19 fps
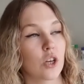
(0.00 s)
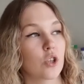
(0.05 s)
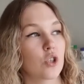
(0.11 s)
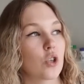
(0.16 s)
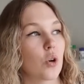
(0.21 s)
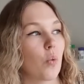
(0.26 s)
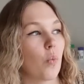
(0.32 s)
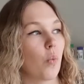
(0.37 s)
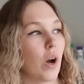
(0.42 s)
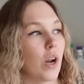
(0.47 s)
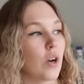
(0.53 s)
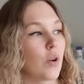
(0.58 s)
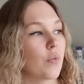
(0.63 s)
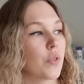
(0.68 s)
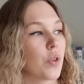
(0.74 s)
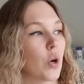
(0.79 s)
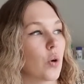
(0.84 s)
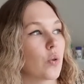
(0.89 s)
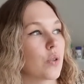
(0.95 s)
So one
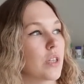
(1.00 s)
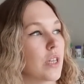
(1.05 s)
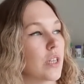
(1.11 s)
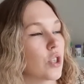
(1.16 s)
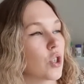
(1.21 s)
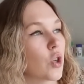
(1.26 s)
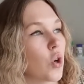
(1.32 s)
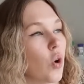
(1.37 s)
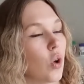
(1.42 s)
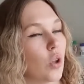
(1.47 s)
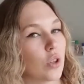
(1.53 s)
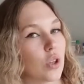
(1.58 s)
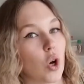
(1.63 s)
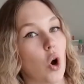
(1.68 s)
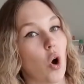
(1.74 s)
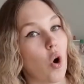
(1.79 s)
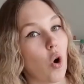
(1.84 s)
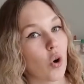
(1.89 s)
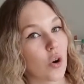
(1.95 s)
of those is called
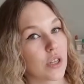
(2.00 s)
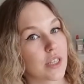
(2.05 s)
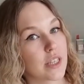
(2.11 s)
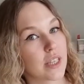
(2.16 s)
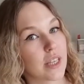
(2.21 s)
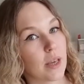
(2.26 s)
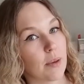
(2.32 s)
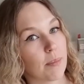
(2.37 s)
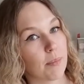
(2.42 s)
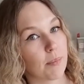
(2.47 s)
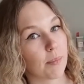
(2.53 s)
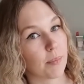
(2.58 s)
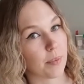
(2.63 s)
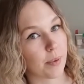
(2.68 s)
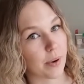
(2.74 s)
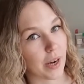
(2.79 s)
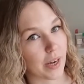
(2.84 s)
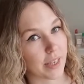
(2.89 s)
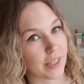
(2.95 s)
OSCE
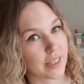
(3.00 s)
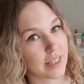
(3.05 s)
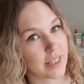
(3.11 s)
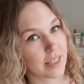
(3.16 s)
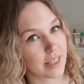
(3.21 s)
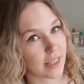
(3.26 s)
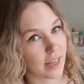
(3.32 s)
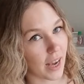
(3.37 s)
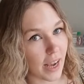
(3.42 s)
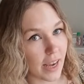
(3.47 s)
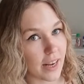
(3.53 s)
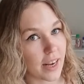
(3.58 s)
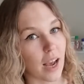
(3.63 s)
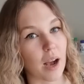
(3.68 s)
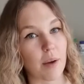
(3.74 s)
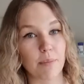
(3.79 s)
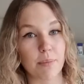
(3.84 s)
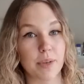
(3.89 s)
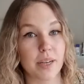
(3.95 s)
practice guide.
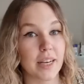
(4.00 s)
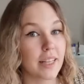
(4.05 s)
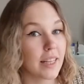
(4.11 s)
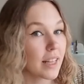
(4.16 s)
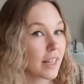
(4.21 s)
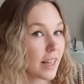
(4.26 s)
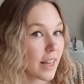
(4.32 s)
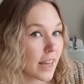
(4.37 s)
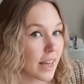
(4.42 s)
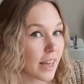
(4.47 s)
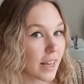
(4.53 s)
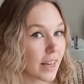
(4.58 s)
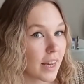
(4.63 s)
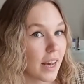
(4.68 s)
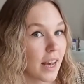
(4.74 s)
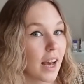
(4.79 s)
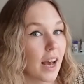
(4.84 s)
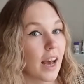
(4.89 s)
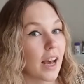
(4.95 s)
I'm gonna link
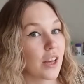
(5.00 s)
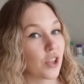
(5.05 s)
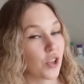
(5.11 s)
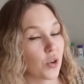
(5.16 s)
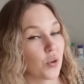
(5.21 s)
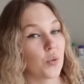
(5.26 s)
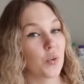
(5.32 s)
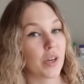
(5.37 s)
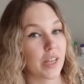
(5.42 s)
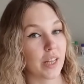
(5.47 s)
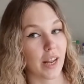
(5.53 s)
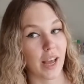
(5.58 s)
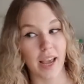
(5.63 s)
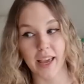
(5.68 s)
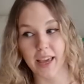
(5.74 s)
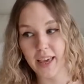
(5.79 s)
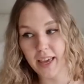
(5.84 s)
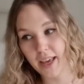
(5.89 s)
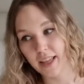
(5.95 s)
you it
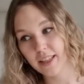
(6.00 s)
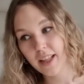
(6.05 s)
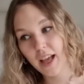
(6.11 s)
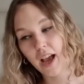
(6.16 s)
again.